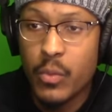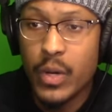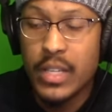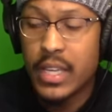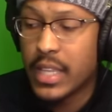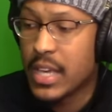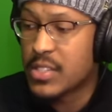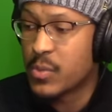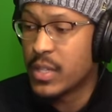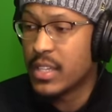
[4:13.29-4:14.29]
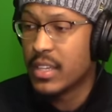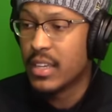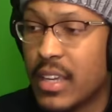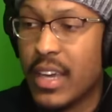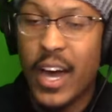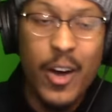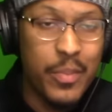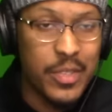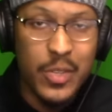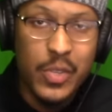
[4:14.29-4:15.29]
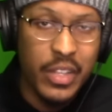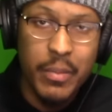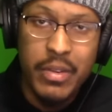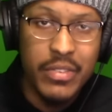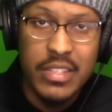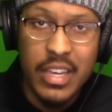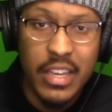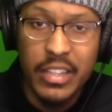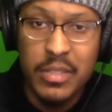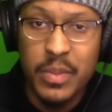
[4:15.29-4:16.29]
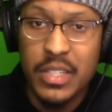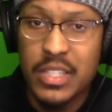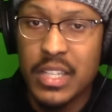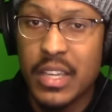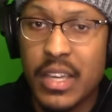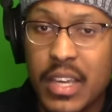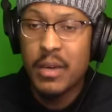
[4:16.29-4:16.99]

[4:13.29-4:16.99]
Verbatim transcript: one day last week. I hope it's cool that I'm even saying this, PG.